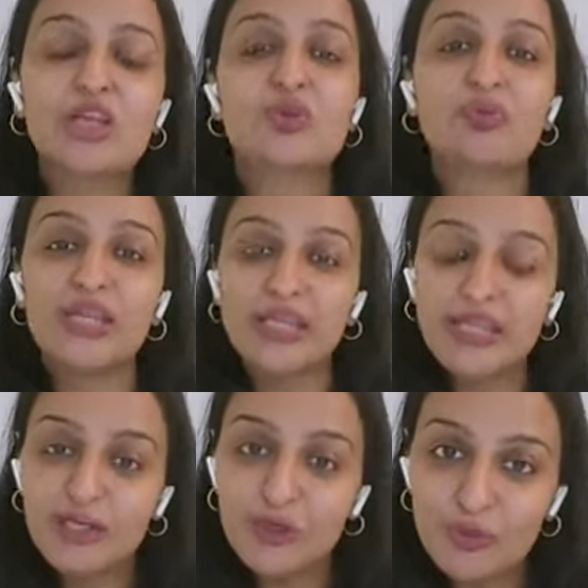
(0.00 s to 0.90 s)
So we
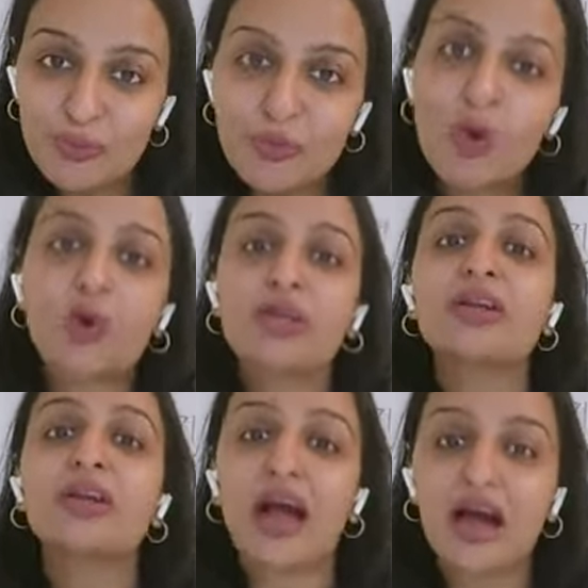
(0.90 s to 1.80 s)
need to
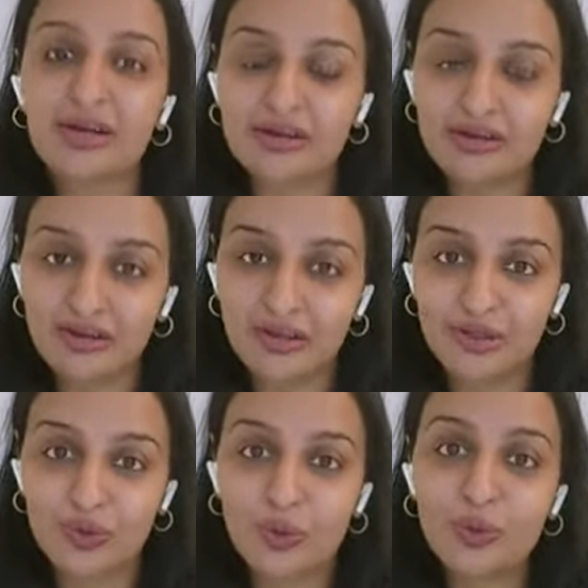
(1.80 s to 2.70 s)
broaden
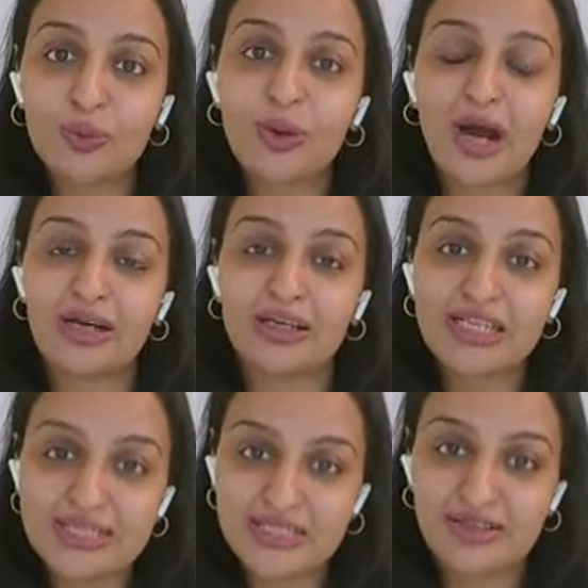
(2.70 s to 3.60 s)
our, our
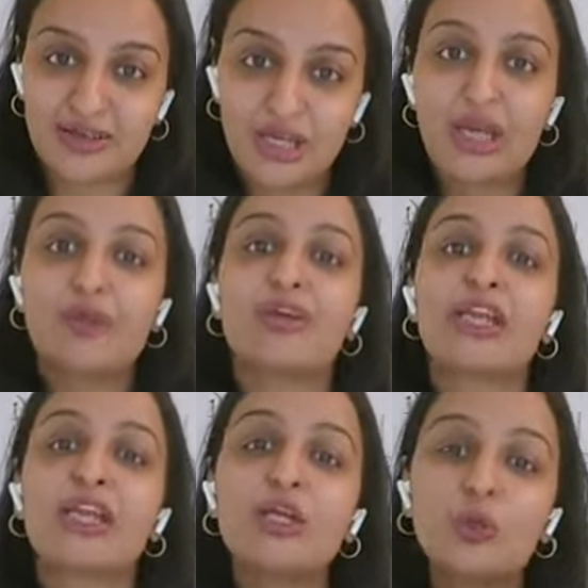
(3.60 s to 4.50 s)
list.
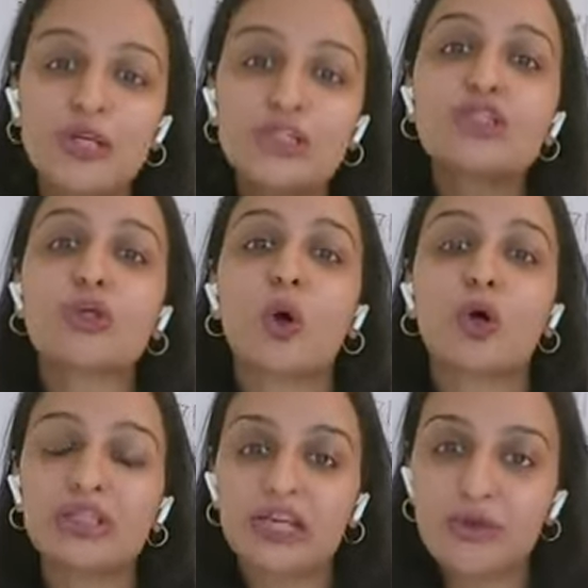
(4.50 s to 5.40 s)
We need to
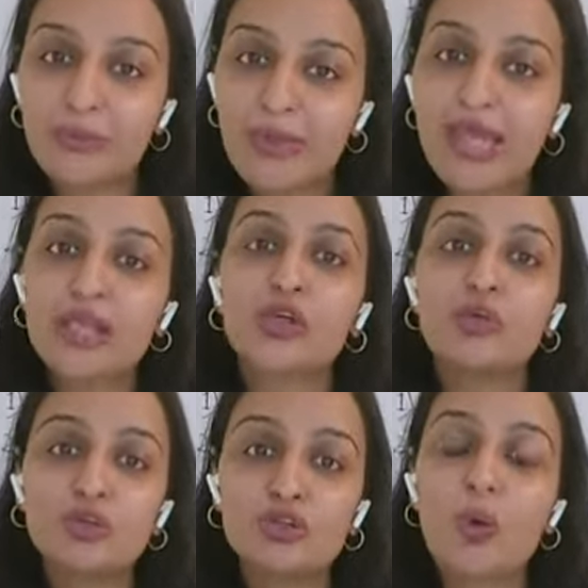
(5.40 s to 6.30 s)
ensure that we make
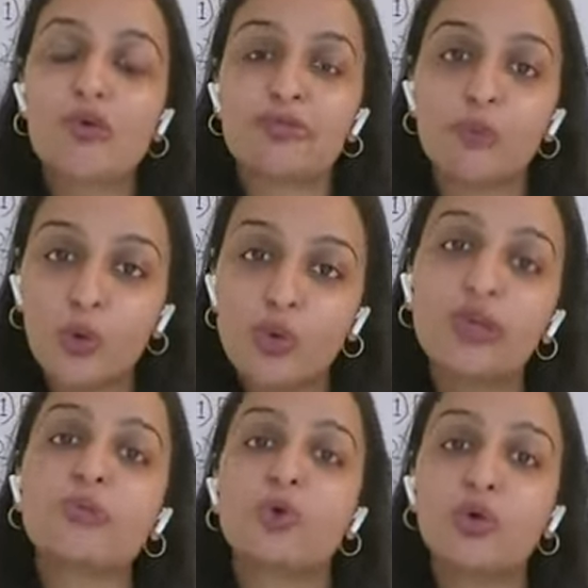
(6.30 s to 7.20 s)
use of more
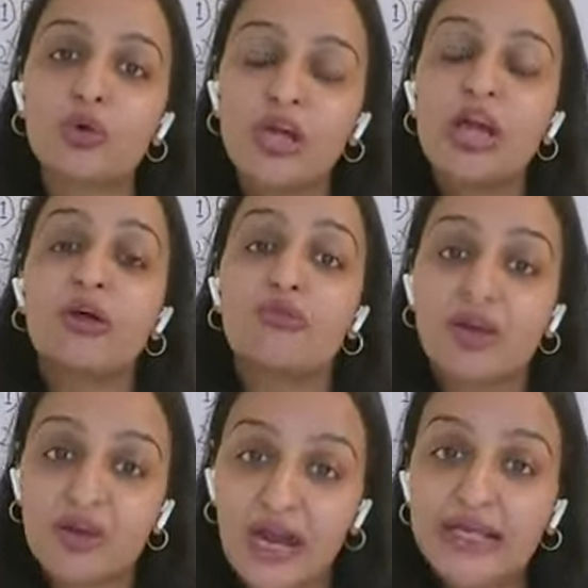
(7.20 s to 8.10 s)
and more
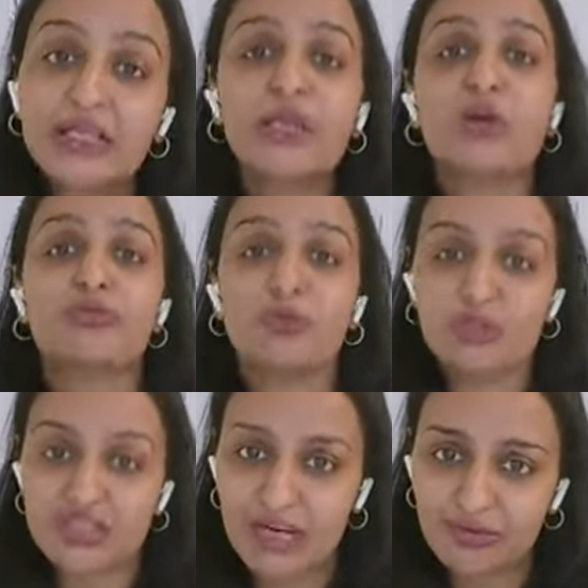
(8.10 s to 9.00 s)
variety of
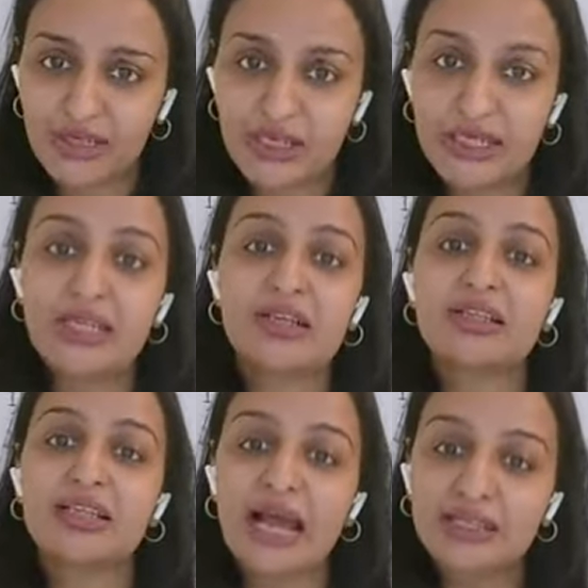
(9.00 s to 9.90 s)
foods that we eat,
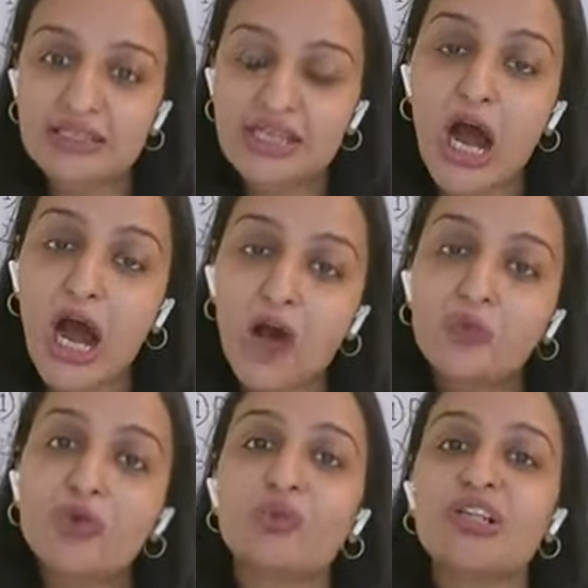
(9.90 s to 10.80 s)
and that is
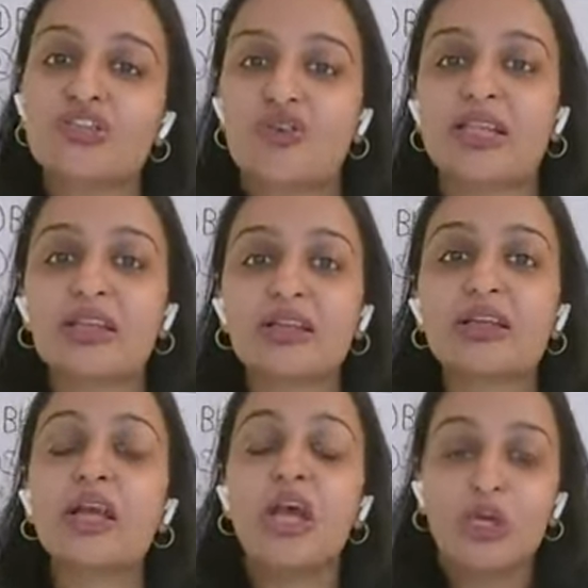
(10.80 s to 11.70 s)
how you will
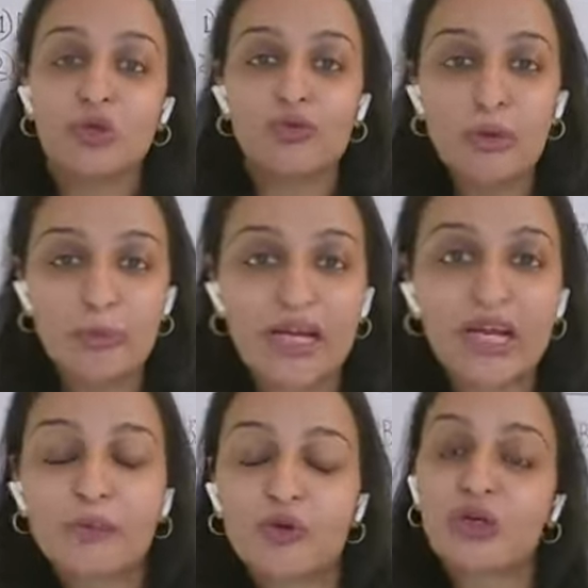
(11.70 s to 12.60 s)
strengthen, you will
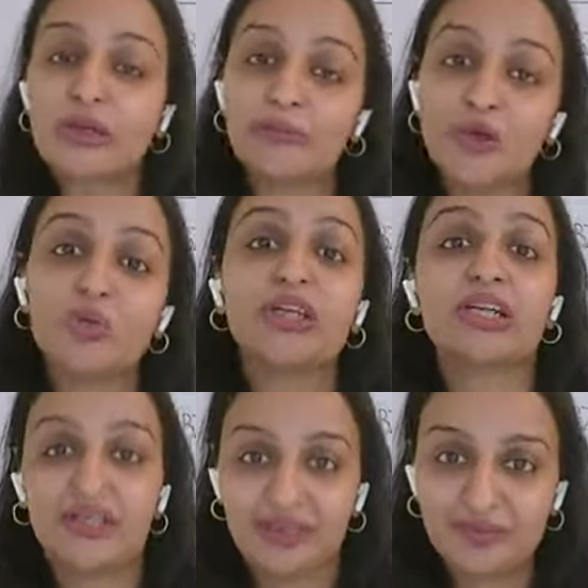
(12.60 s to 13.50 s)
build up your
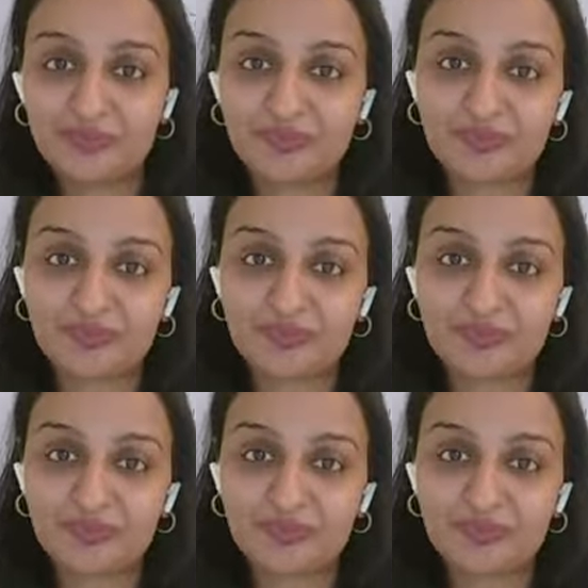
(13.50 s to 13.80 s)
immunity.